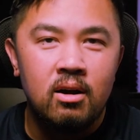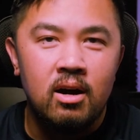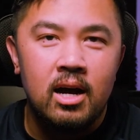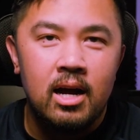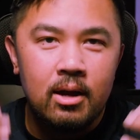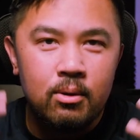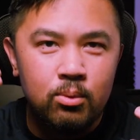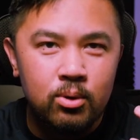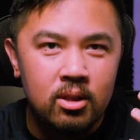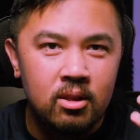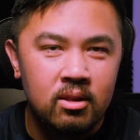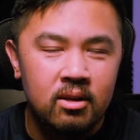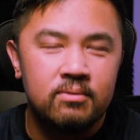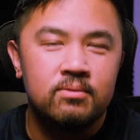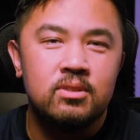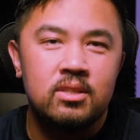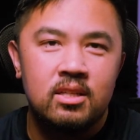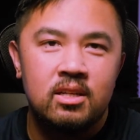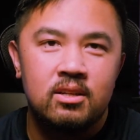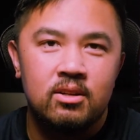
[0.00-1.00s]
I would
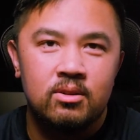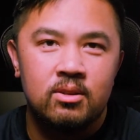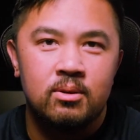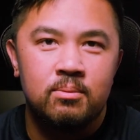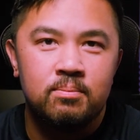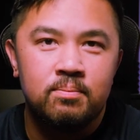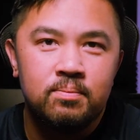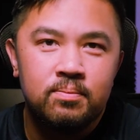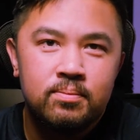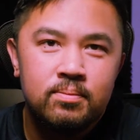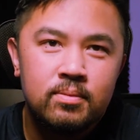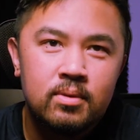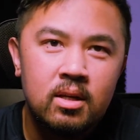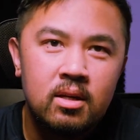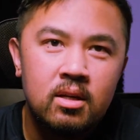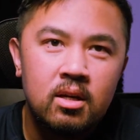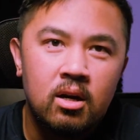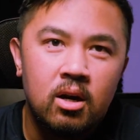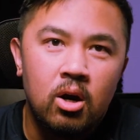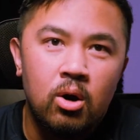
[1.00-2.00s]
love to hear them.
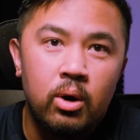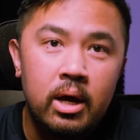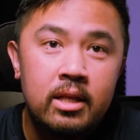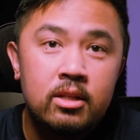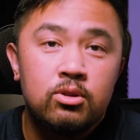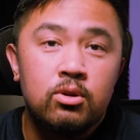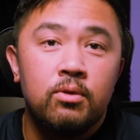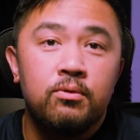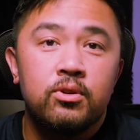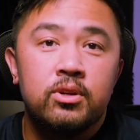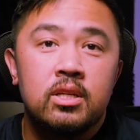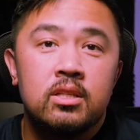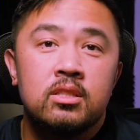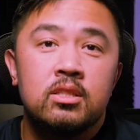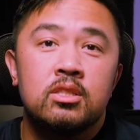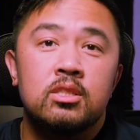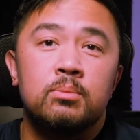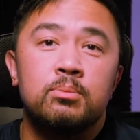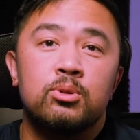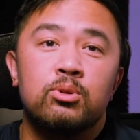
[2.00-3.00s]
Oh, and don't forget
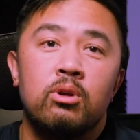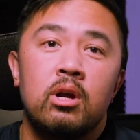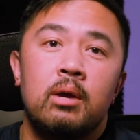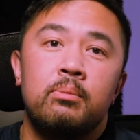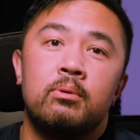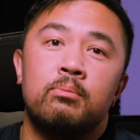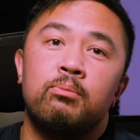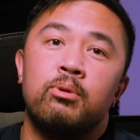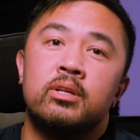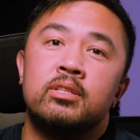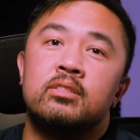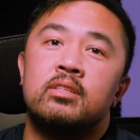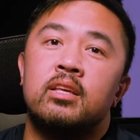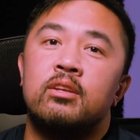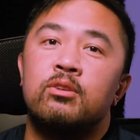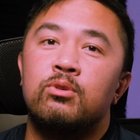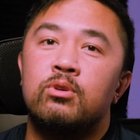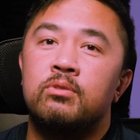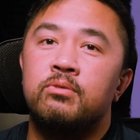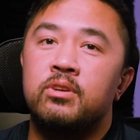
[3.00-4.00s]
to subscribe and press
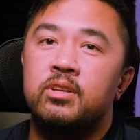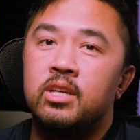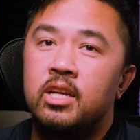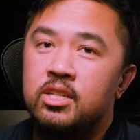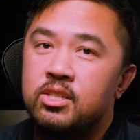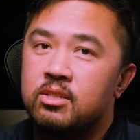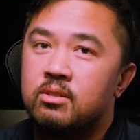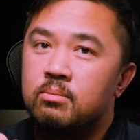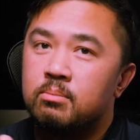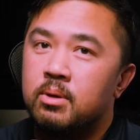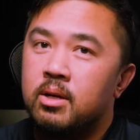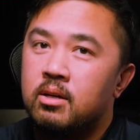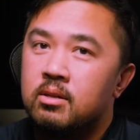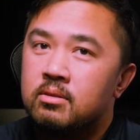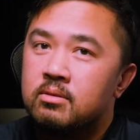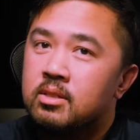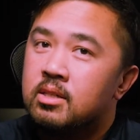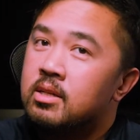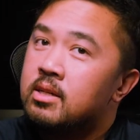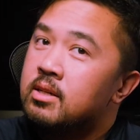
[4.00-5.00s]
that notification
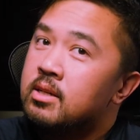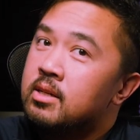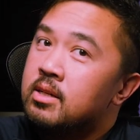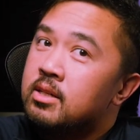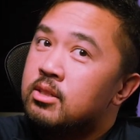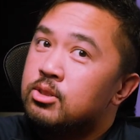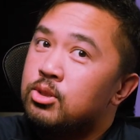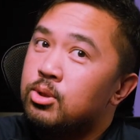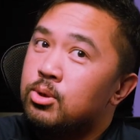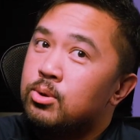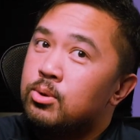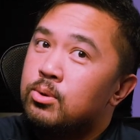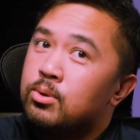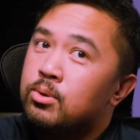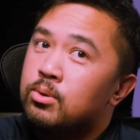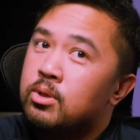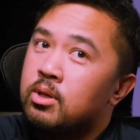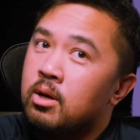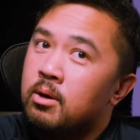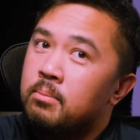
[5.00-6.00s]
bell
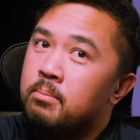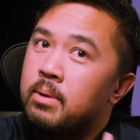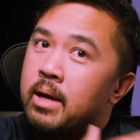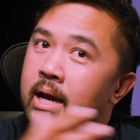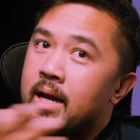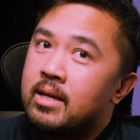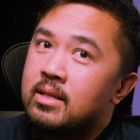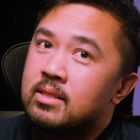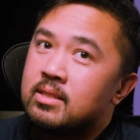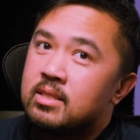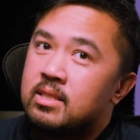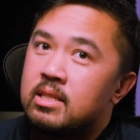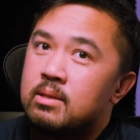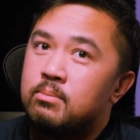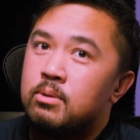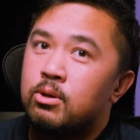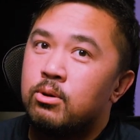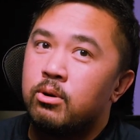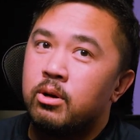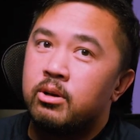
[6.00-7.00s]
to come back and see
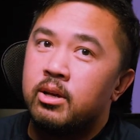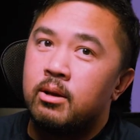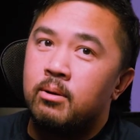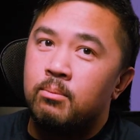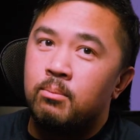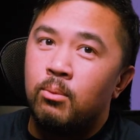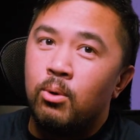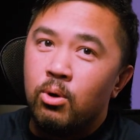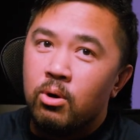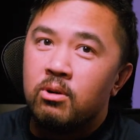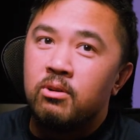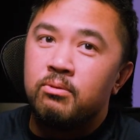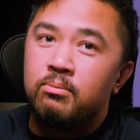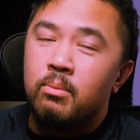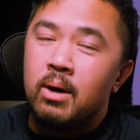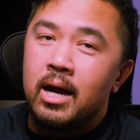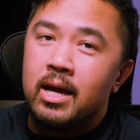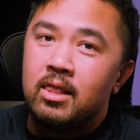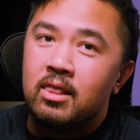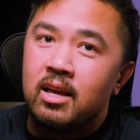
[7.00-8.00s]
me regret more of
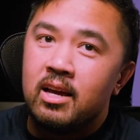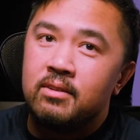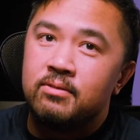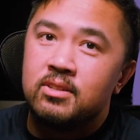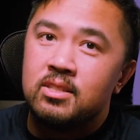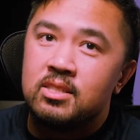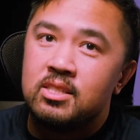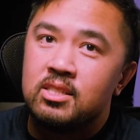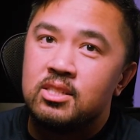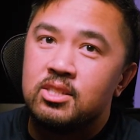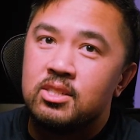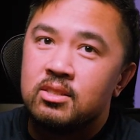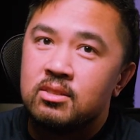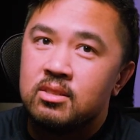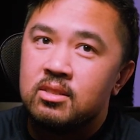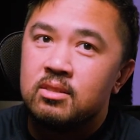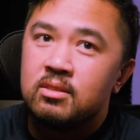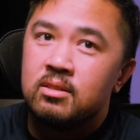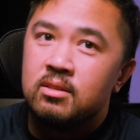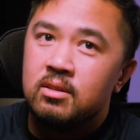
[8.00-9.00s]
my life
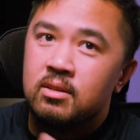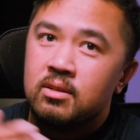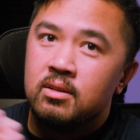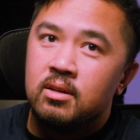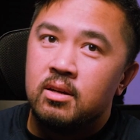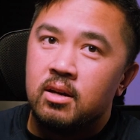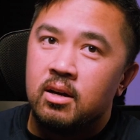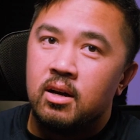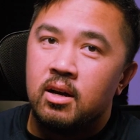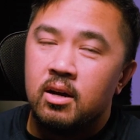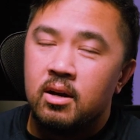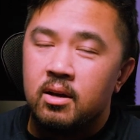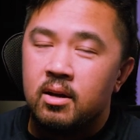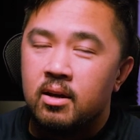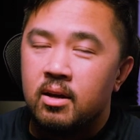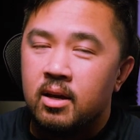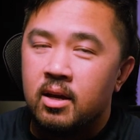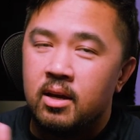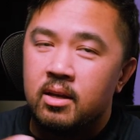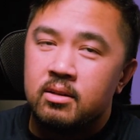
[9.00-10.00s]
decisions
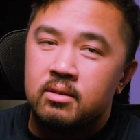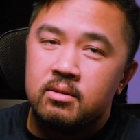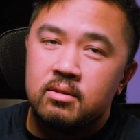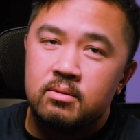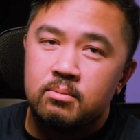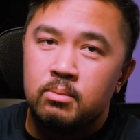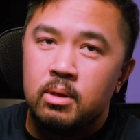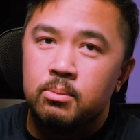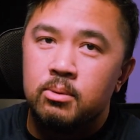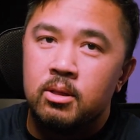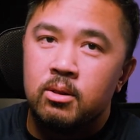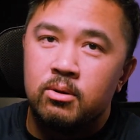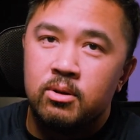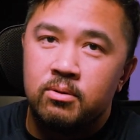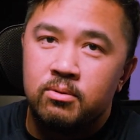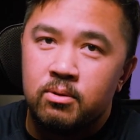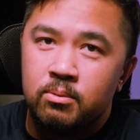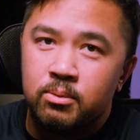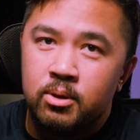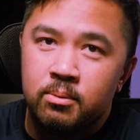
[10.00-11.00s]
and maybe
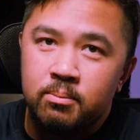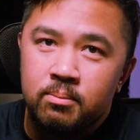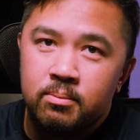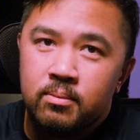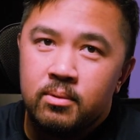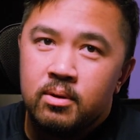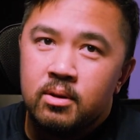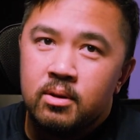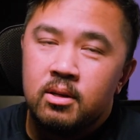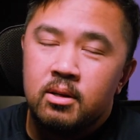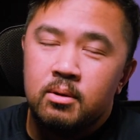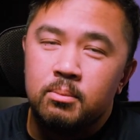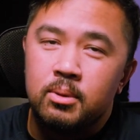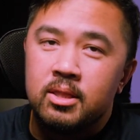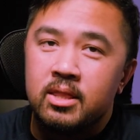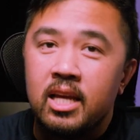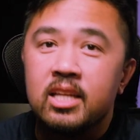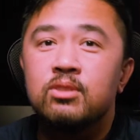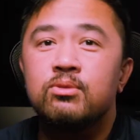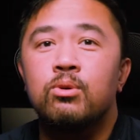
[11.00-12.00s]
learn from them.
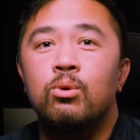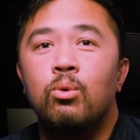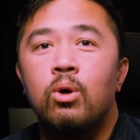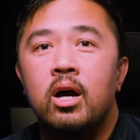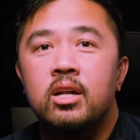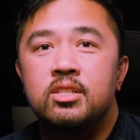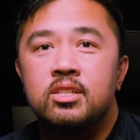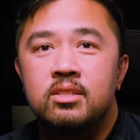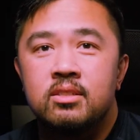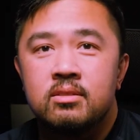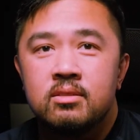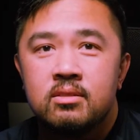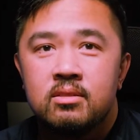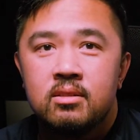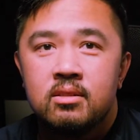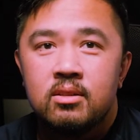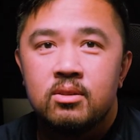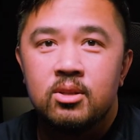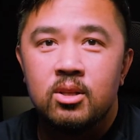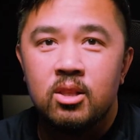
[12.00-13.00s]
But thanks for watching.
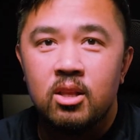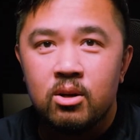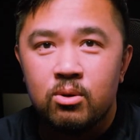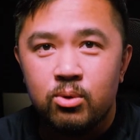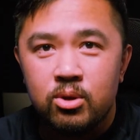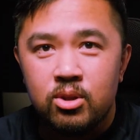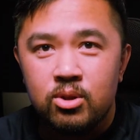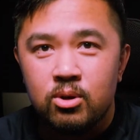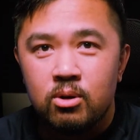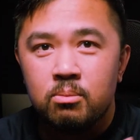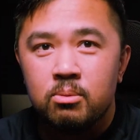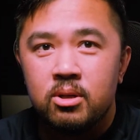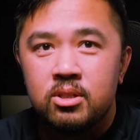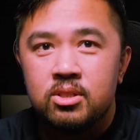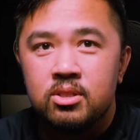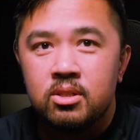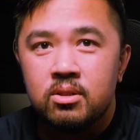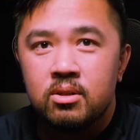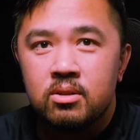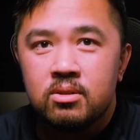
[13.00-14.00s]
Good luck with your
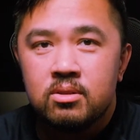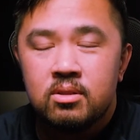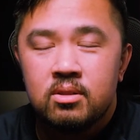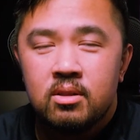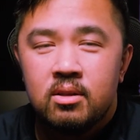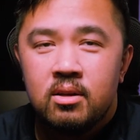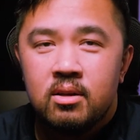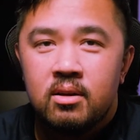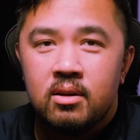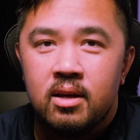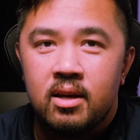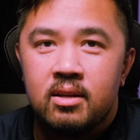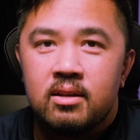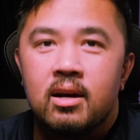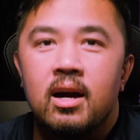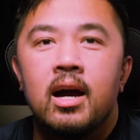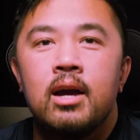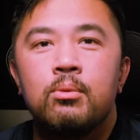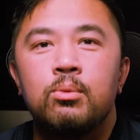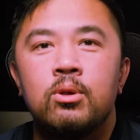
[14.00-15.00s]
blood sugars, and
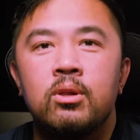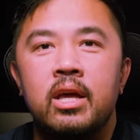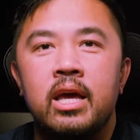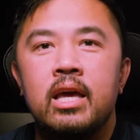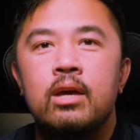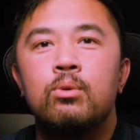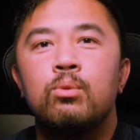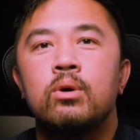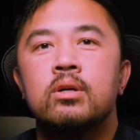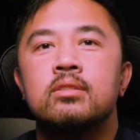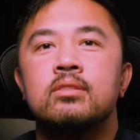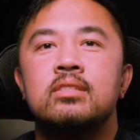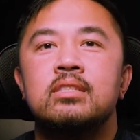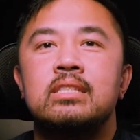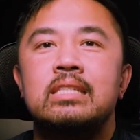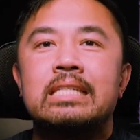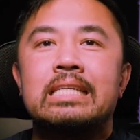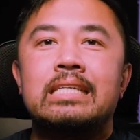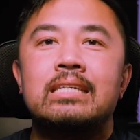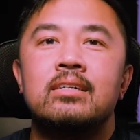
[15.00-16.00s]
I will A1
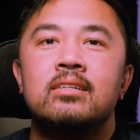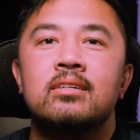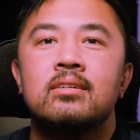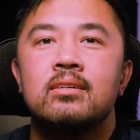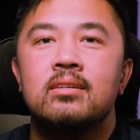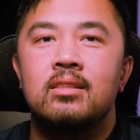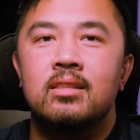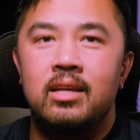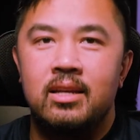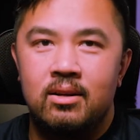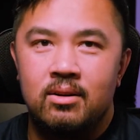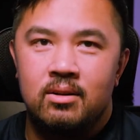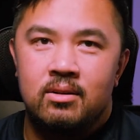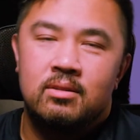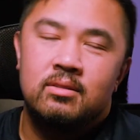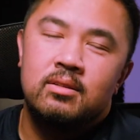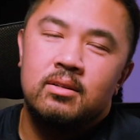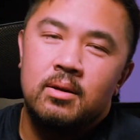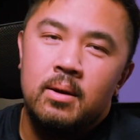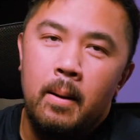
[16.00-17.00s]
see ya
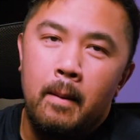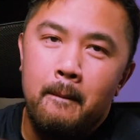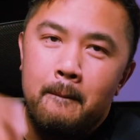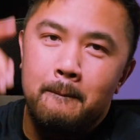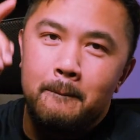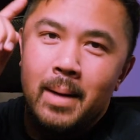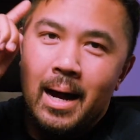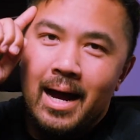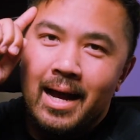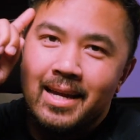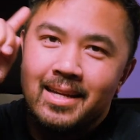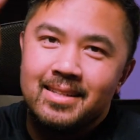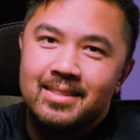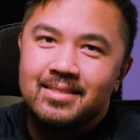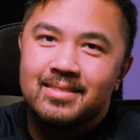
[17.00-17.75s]
later. Bye.